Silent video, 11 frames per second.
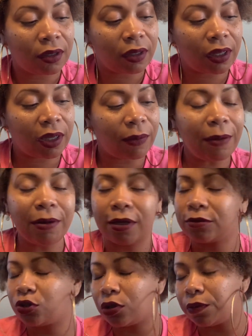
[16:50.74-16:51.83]
Like, maybe I'm
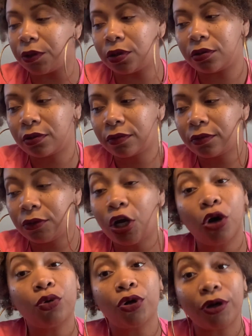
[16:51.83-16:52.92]
tripping.
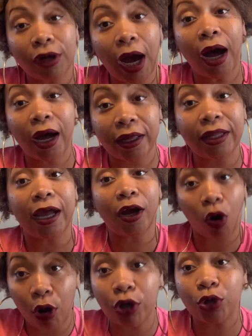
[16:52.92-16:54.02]
No, you're not. They
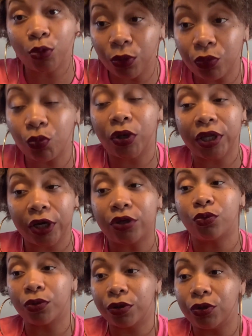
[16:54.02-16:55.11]
are doing what they're
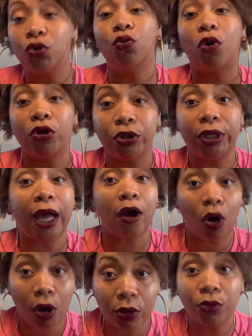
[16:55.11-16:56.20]
doing. They
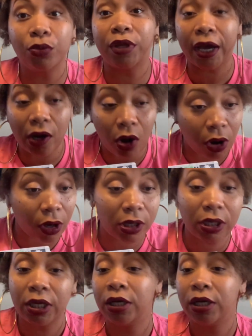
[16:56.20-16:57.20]
are who they are.